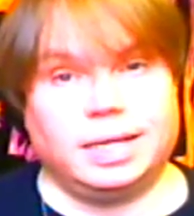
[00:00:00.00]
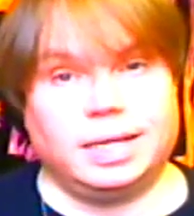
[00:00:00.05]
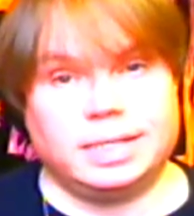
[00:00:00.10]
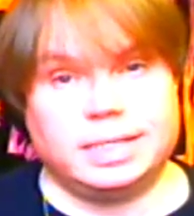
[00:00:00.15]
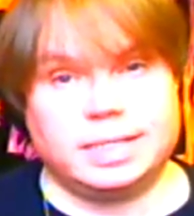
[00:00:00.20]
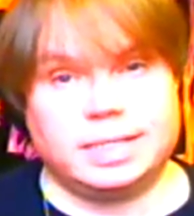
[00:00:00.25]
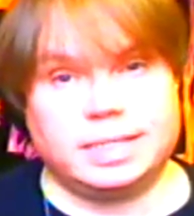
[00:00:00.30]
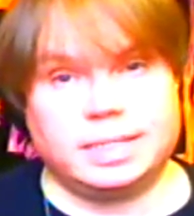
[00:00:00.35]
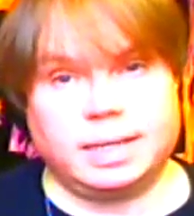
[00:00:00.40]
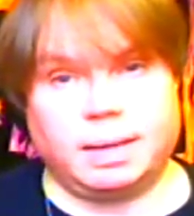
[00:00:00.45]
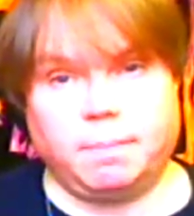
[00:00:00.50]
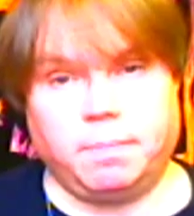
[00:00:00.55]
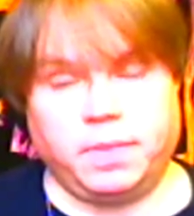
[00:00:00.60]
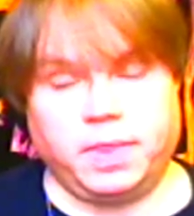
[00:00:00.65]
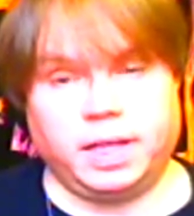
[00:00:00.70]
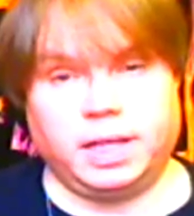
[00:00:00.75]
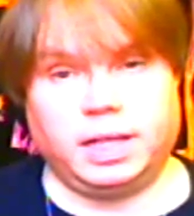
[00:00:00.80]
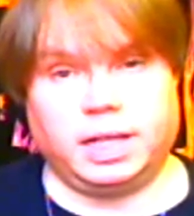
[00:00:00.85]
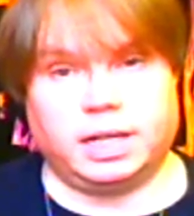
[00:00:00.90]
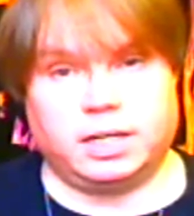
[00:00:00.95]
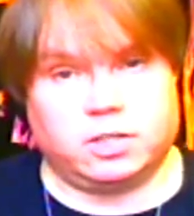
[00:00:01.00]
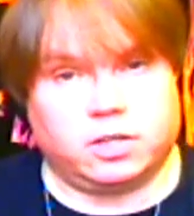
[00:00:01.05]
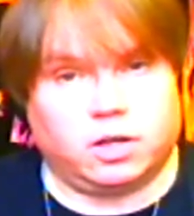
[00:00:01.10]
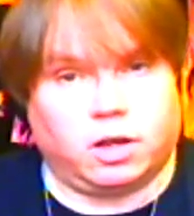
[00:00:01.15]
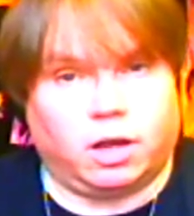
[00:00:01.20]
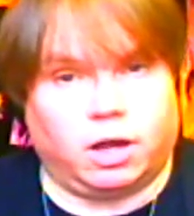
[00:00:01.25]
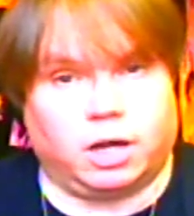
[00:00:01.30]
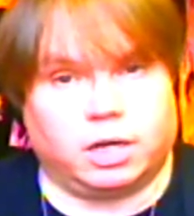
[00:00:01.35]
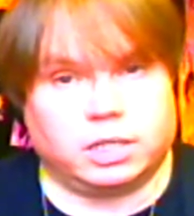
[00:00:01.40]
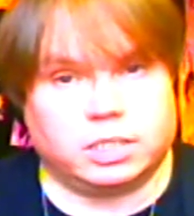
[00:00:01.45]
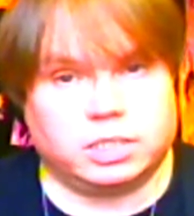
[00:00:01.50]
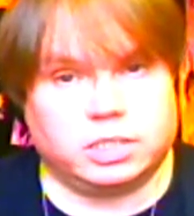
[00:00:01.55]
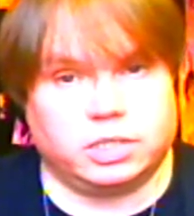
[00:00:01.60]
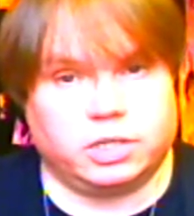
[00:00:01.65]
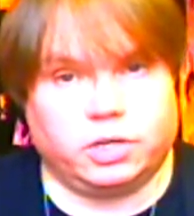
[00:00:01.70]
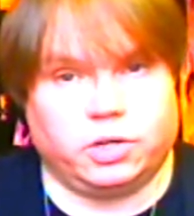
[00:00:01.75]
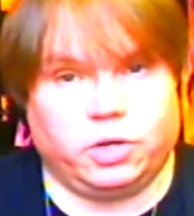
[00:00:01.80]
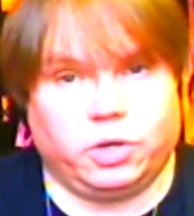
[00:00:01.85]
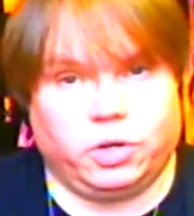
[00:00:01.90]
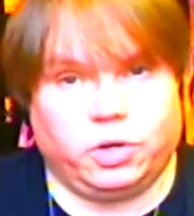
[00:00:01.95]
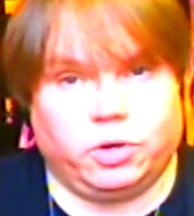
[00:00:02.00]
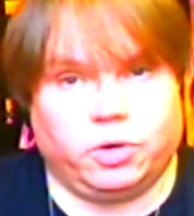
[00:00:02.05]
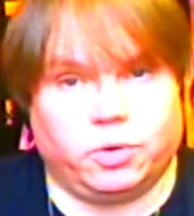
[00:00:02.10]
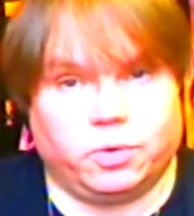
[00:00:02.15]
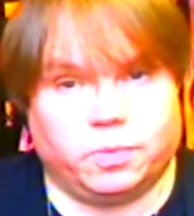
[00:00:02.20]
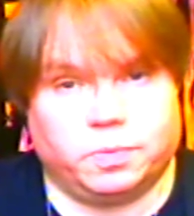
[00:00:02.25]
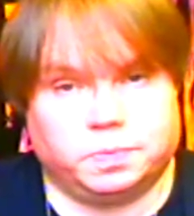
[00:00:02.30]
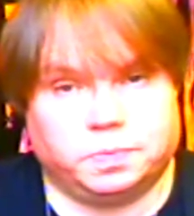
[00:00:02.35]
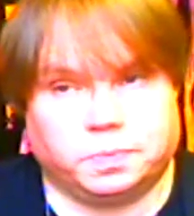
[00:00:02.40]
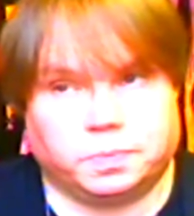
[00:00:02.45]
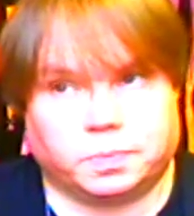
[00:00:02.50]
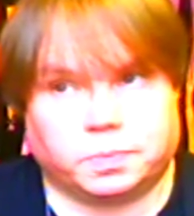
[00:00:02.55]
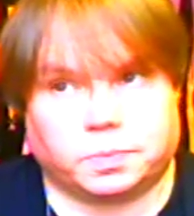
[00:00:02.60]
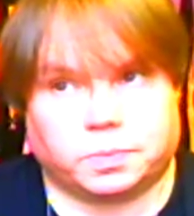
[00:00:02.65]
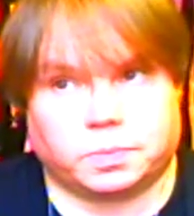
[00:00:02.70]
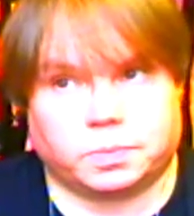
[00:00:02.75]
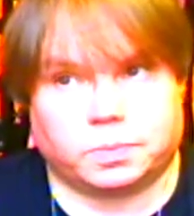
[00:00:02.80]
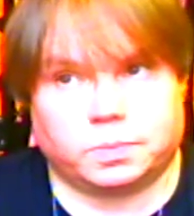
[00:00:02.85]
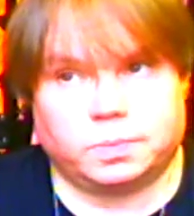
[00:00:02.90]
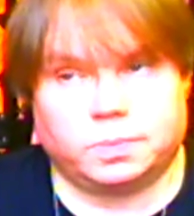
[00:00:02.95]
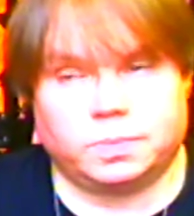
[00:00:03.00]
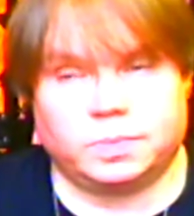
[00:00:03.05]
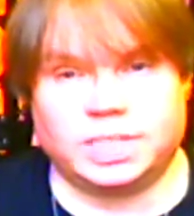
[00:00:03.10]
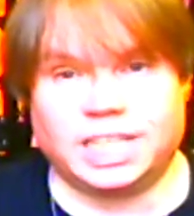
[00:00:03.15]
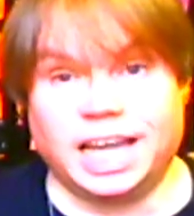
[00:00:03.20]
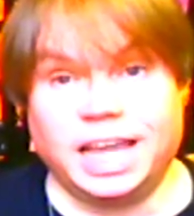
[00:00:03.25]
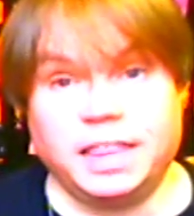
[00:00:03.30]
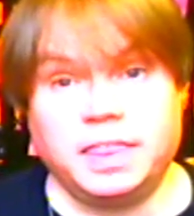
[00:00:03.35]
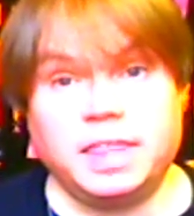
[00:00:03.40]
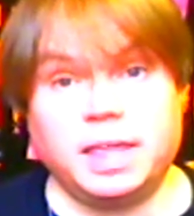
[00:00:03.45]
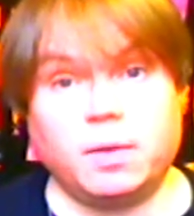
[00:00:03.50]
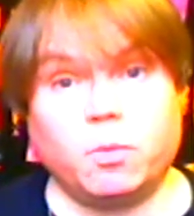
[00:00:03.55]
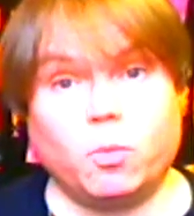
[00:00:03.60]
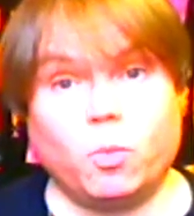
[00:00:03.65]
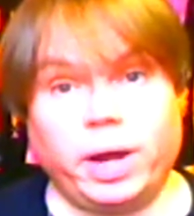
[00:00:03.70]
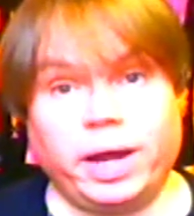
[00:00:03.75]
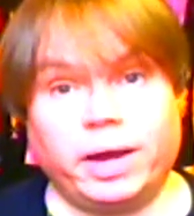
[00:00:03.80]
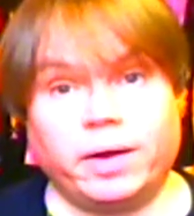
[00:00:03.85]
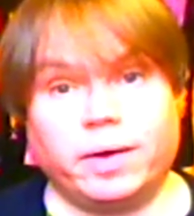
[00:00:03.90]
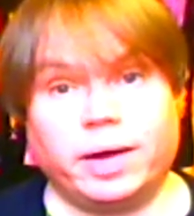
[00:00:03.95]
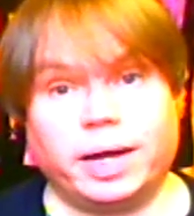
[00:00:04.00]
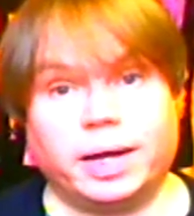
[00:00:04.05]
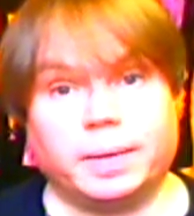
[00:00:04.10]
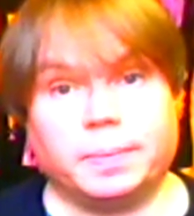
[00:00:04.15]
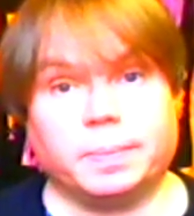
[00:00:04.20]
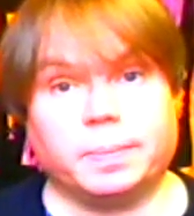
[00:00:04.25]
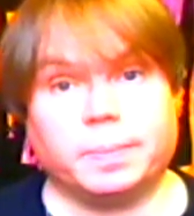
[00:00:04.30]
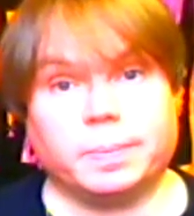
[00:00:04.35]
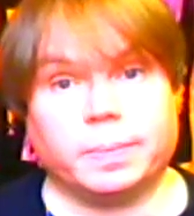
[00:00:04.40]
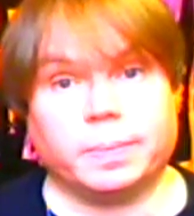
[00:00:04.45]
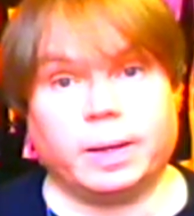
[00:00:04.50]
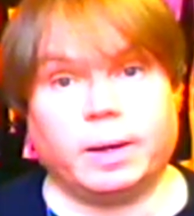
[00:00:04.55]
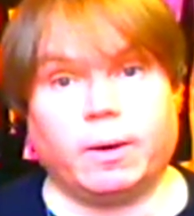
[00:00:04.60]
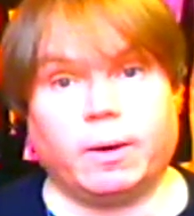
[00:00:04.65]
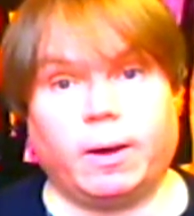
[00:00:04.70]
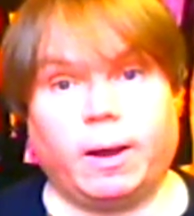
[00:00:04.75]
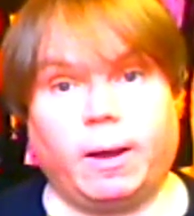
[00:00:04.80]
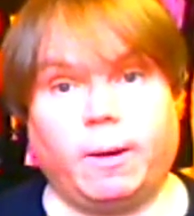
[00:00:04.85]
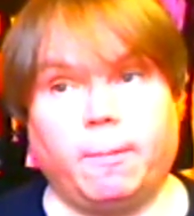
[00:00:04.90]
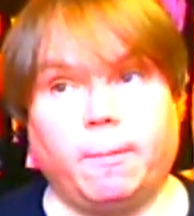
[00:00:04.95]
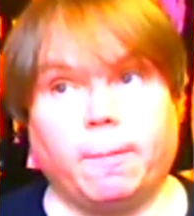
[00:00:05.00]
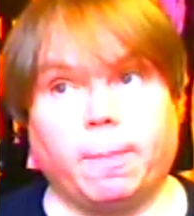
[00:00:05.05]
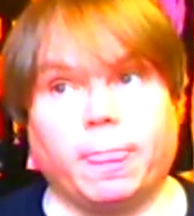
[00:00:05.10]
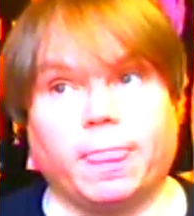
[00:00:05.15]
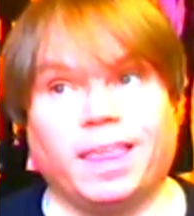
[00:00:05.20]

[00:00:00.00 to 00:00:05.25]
Something that talks to you, and then wear it, you know.